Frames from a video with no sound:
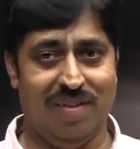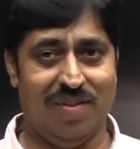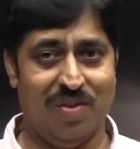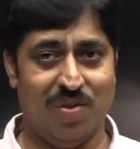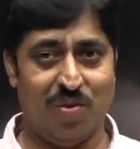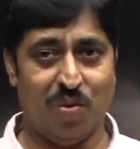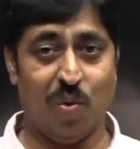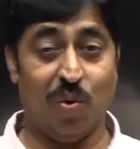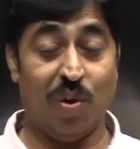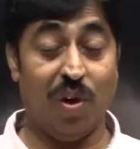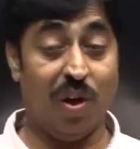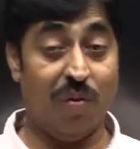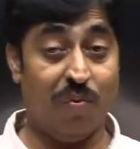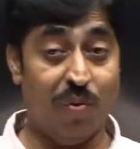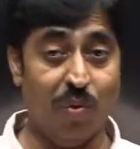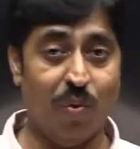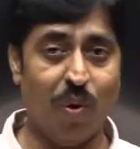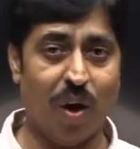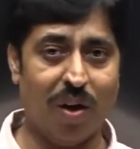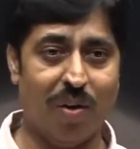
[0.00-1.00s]
So, if
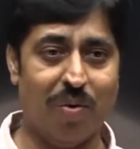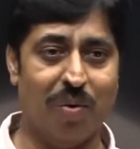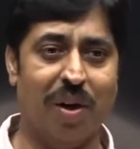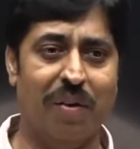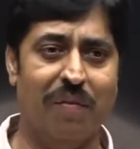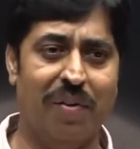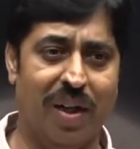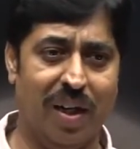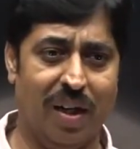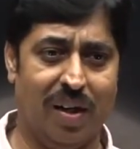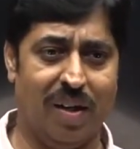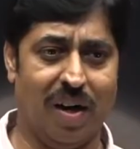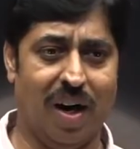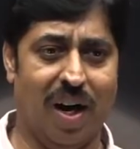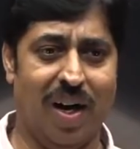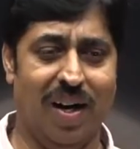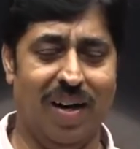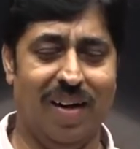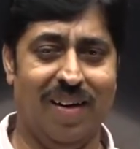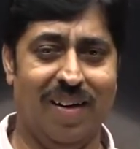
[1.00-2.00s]
you want to give it a
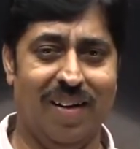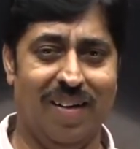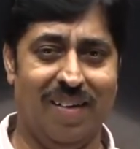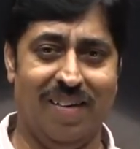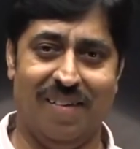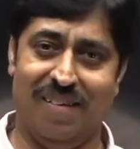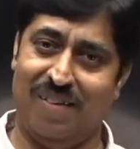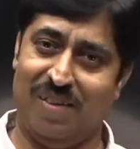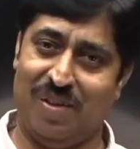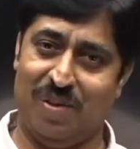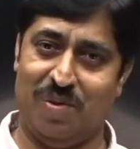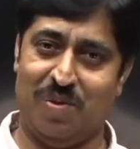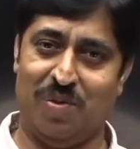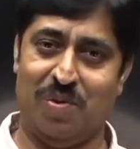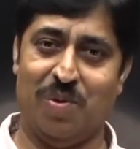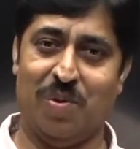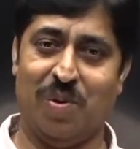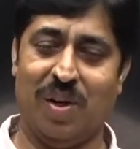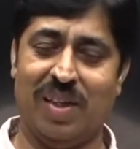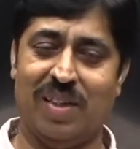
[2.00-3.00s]
try
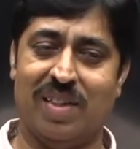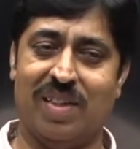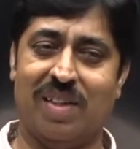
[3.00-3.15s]
you can